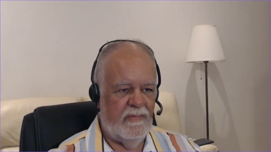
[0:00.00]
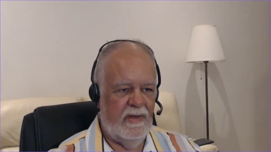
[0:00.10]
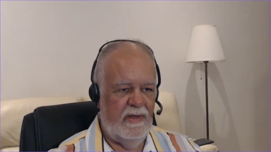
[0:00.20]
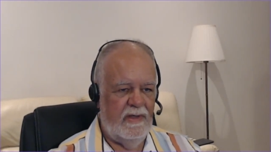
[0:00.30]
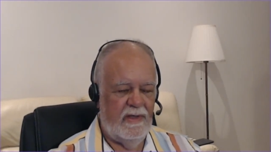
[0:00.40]

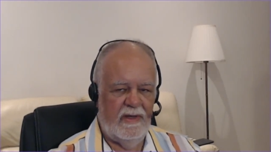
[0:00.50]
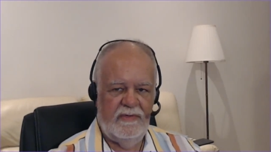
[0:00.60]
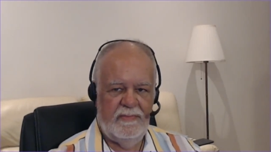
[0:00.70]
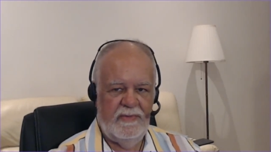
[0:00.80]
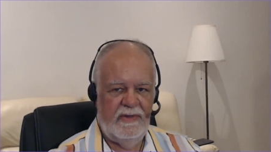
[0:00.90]
you don't have to
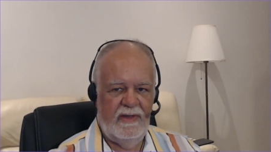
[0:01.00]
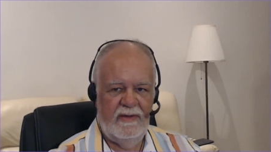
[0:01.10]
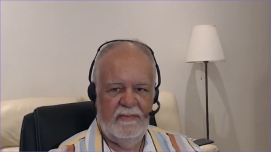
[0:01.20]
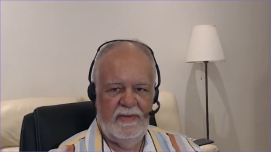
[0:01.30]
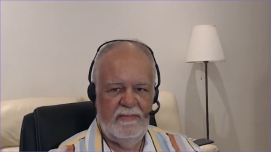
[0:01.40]
pretend
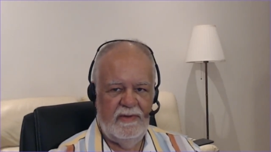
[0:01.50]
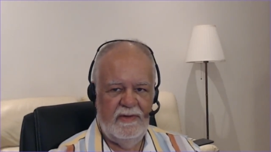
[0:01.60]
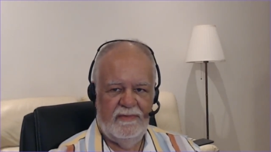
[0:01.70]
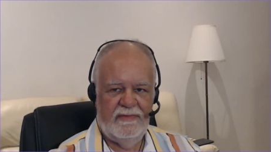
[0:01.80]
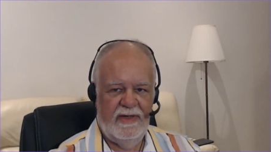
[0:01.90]
that people are your
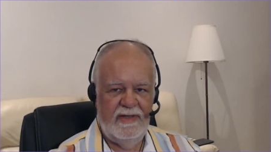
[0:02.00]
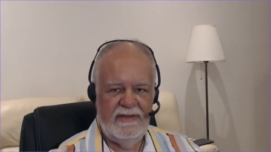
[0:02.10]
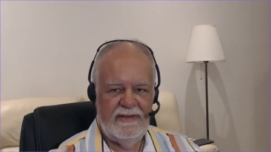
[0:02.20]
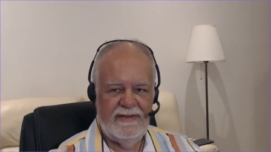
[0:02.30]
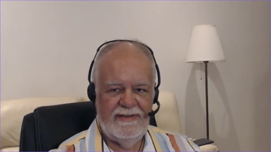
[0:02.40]

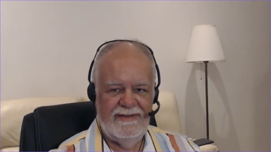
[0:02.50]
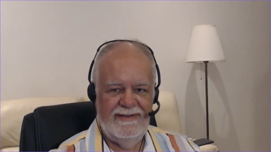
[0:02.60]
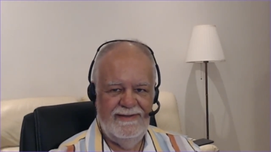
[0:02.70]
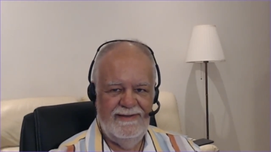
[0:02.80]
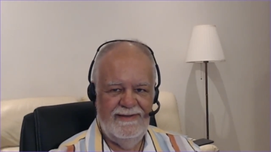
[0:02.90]
friends,
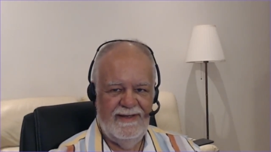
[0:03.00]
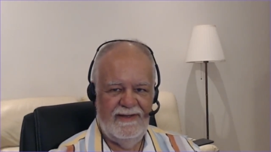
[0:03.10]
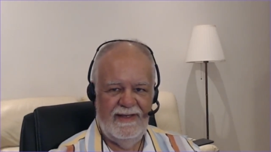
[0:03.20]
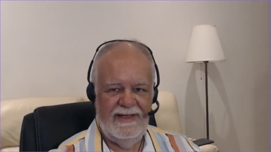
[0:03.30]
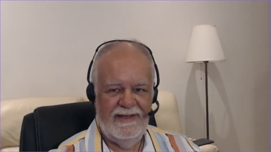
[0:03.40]
that
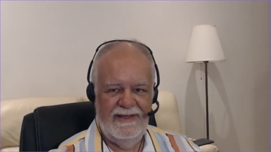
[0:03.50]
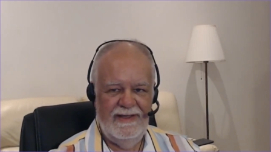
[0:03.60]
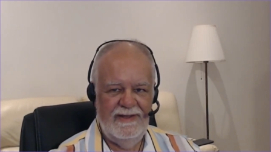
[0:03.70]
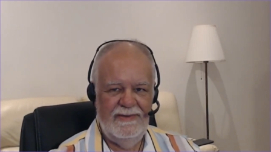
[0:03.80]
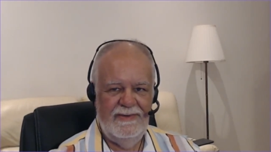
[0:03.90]
they like
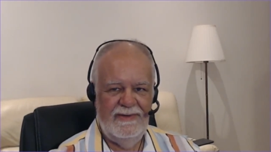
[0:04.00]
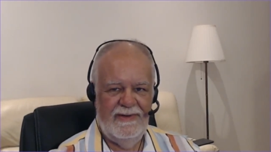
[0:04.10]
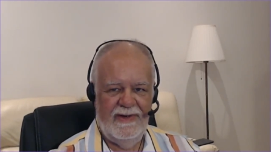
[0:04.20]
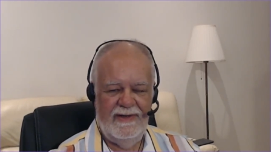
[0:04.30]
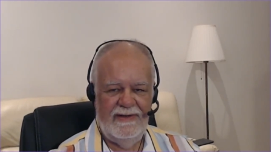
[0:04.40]
you or
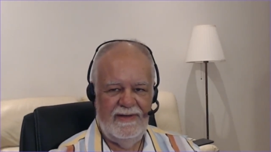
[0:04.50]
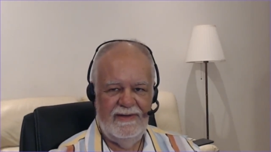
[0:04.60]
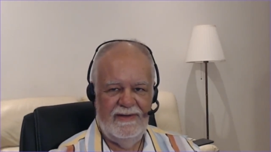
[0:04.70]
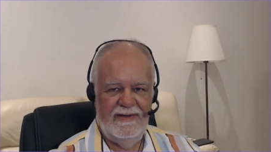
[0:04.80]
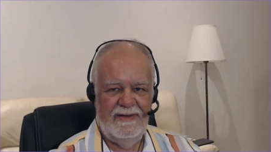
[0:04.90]
anything
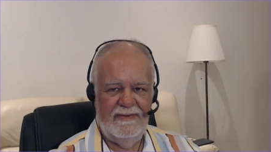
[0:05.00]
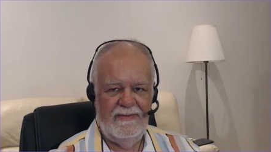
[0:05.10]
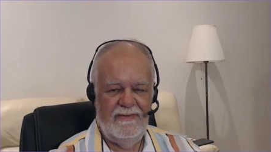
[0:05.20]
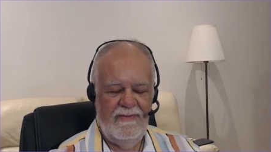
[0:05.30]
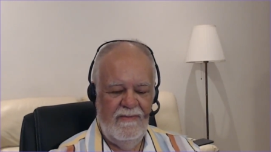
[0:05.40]
like that.
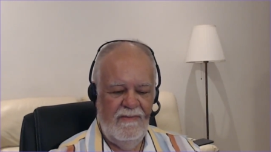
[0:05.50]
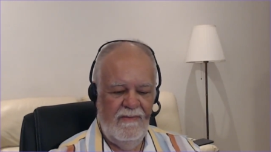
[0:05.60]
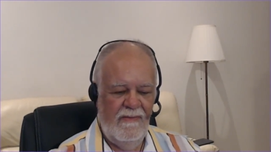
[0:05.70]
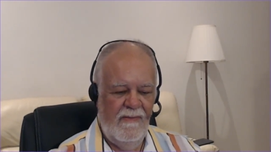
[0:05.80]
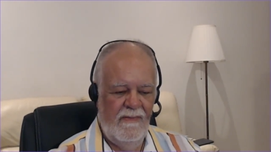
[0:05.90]

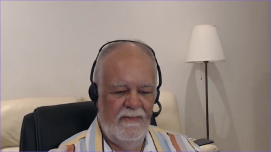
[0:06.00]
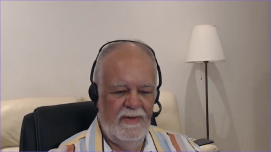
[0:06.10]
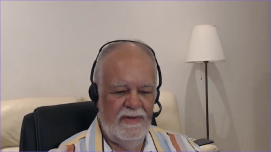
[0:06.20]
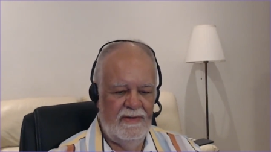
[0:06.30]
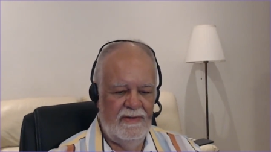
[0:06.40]

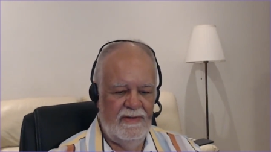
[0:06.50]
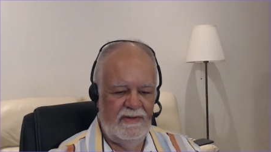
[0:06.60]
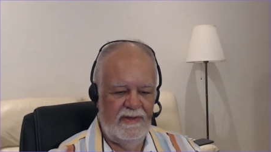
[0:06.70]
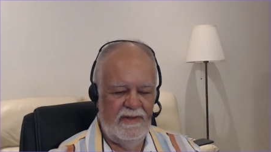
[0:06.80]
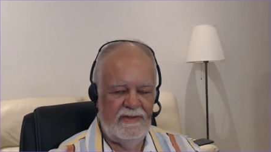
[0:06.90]

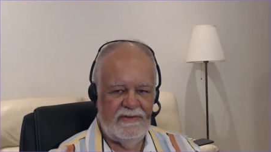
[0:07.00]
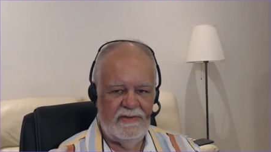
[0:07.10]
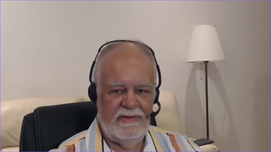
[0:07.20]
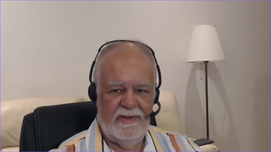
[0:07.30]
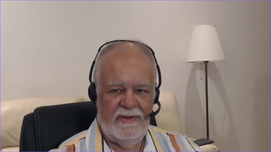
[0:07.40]
It is
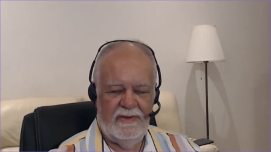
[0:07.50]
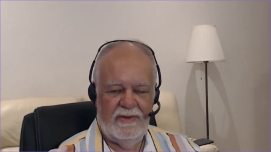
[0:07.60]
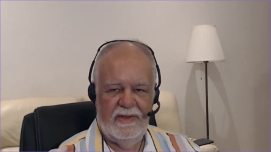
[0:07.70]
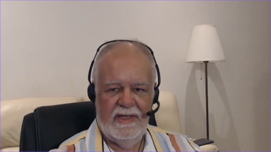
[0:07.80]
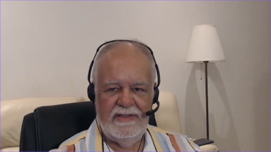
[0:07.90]
truly all
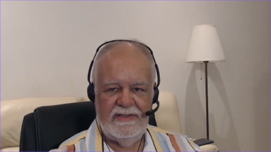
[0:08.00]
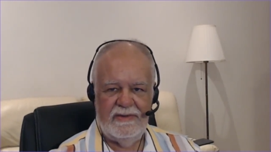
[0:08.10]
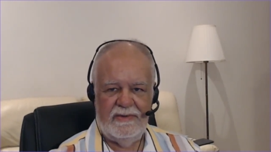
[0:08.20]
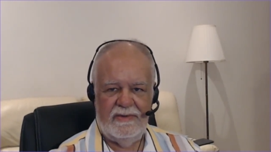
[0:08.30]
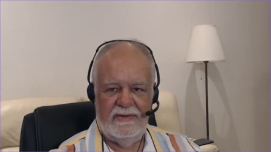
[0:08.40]
against
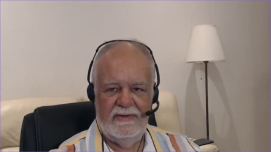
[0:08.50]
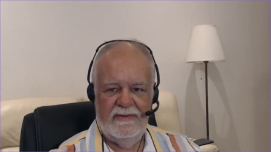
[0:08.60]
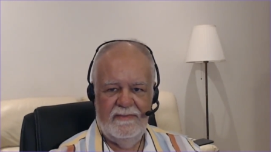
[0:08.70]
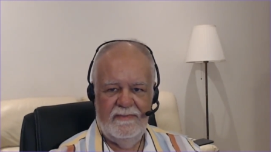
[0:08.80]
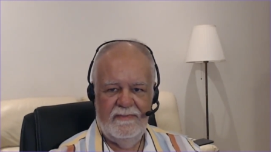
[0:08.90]
all,
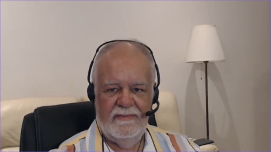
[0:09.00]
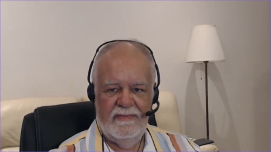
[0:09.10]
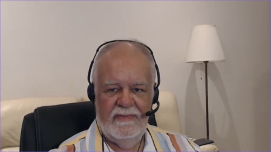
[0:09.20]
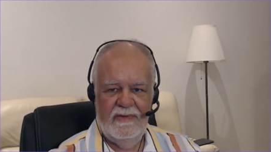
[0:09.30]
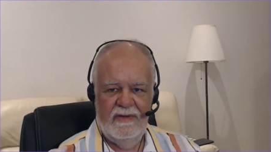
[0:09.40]

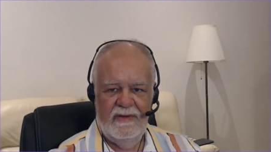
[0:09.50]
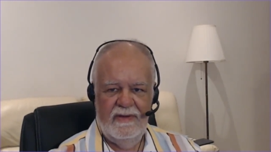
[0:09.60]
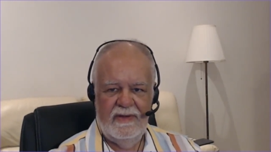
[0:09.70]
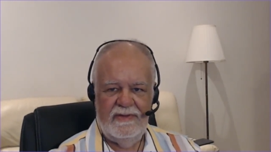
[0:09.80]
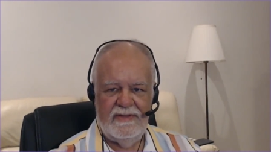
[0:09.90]
and
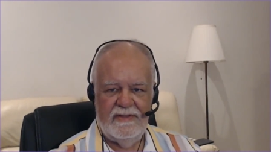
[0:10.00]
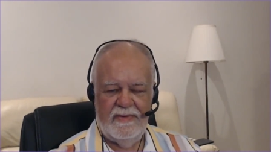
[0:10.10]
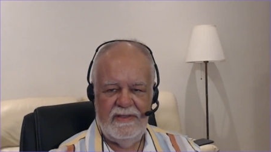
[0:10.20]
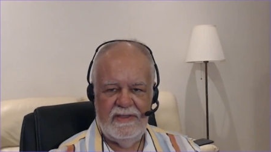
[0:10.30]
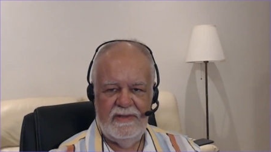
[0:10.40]
that is the
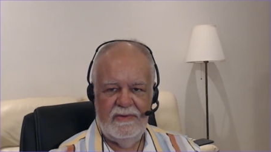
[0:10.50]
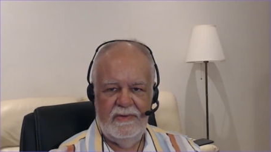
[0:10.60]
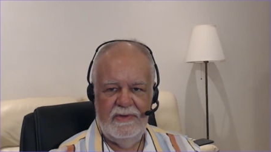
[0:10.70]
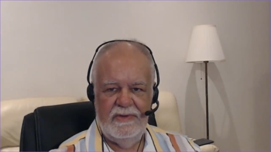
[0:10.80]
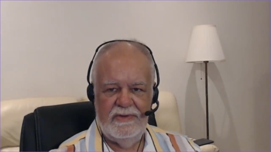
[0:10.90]
basic
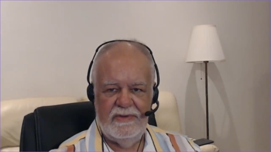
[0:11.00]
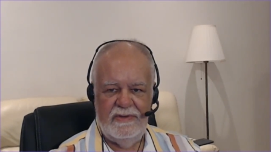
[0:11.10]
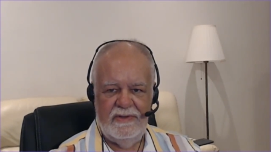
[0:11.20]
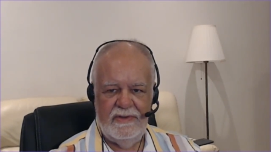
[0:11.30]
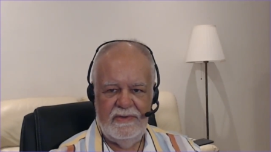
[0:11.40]
rule you should
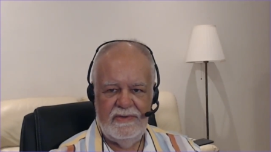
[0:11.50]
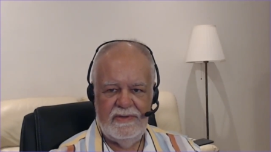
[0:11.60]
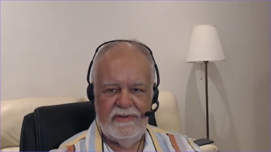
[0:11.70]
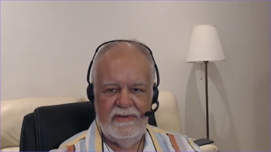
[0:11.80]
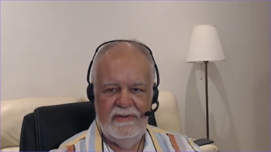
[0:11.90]

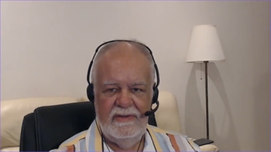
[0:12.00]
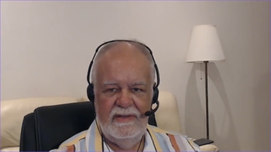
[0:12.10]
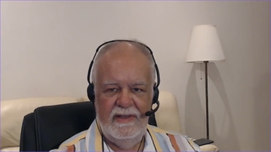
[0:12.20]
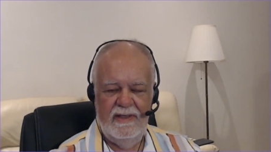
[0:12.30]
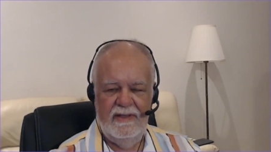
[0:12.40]
use
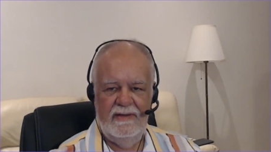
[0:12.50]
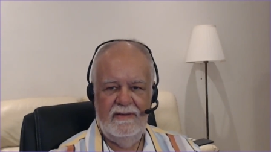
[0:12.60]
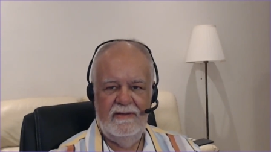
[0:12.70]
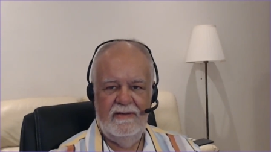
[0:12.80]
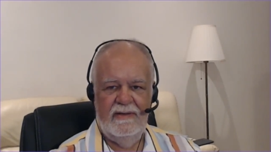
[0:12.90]

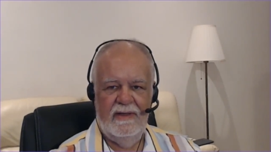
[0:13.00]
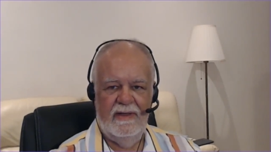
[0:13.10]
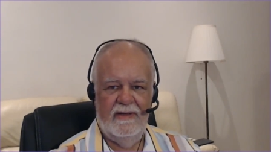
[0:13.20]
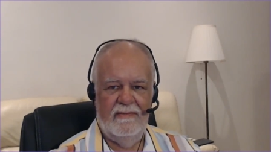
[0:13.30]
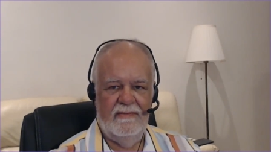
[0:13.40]
in
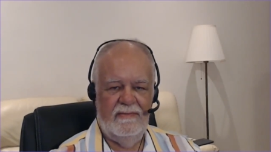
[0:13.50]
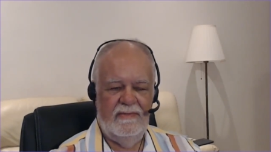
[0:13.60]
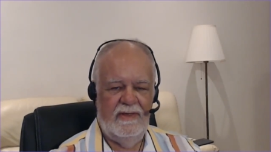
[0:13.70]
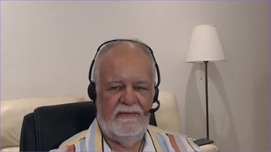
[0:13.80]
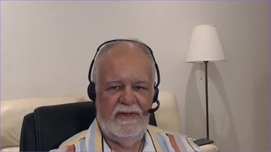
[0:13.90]

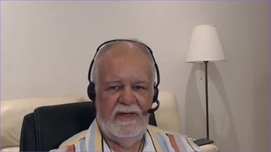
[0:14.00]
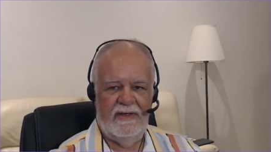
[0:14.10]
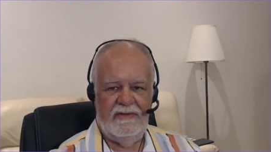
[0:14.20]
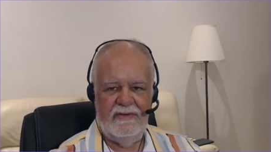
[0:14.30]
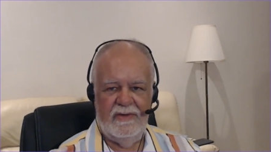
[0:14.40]

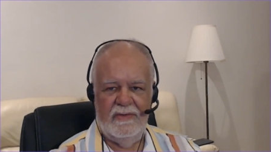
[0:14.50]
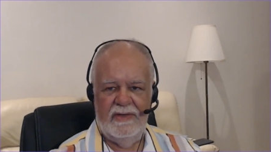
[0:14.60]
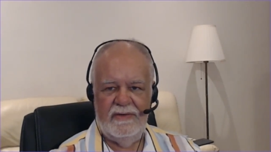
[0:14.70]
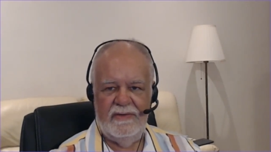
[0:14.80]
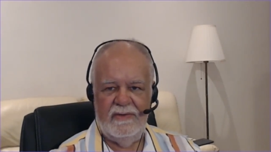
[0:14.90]
navigating your way
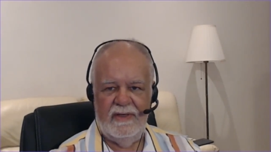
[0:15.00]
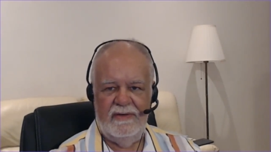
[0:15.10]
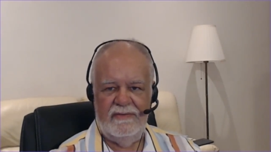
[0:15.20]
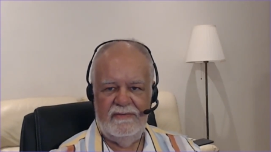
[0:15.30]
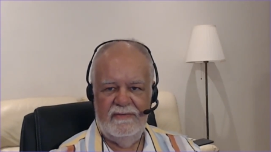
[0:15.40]
through life.